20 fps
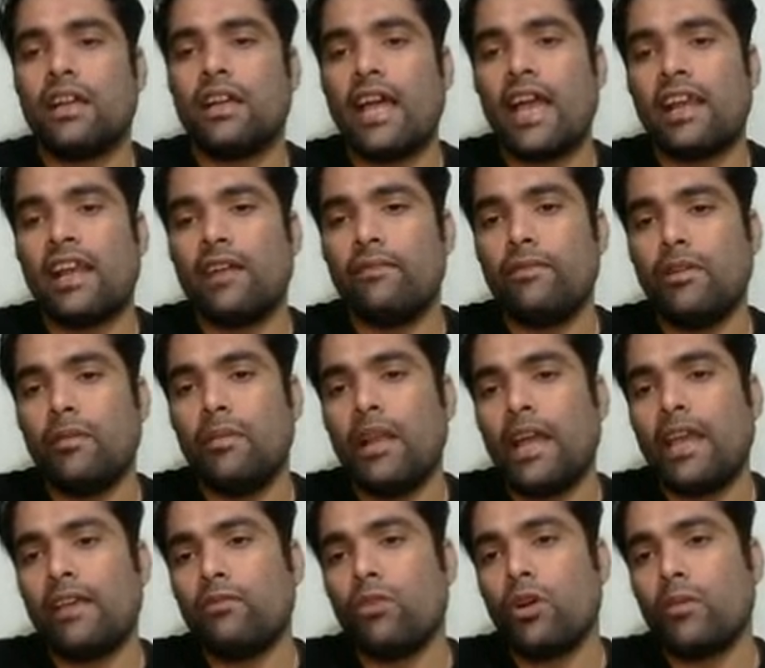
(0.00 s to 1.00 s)
diagram will be
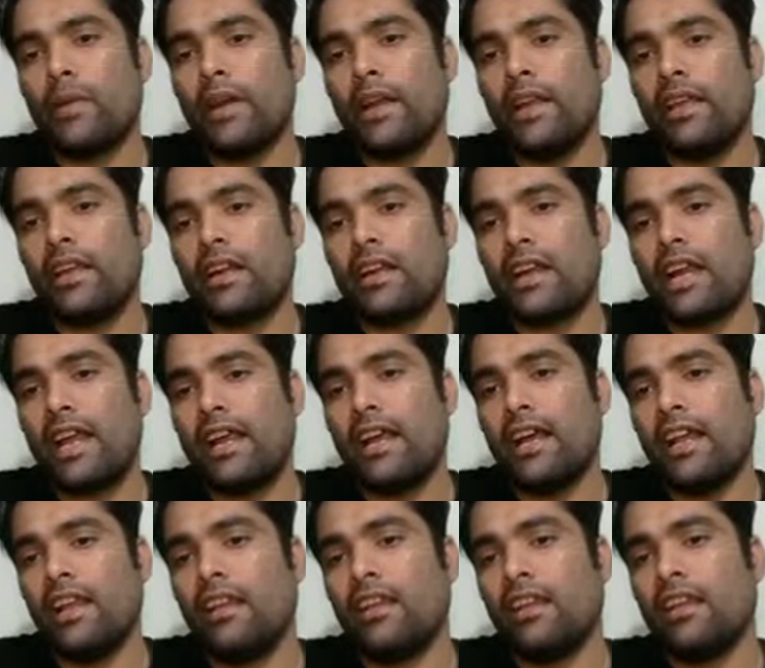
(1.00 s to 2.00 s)
like what, my dear?
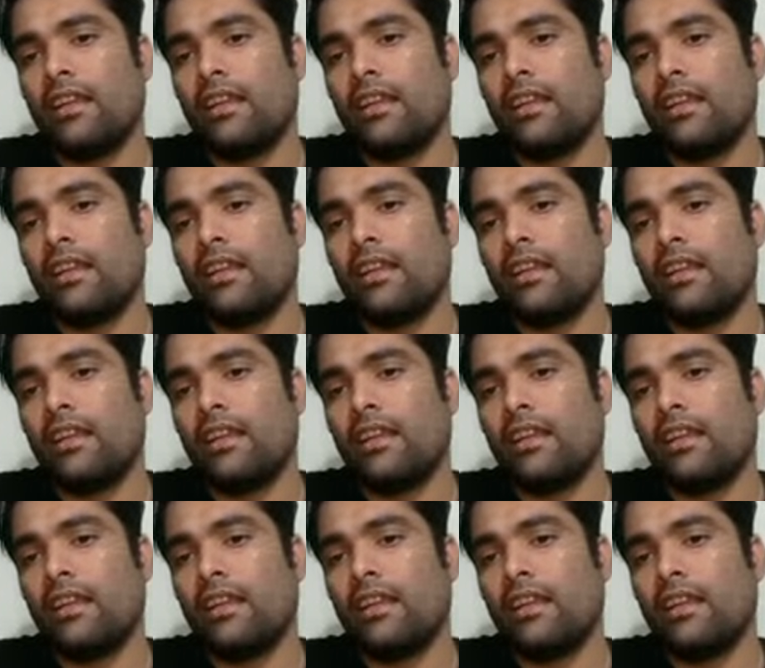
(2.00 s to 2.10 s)
Triangle.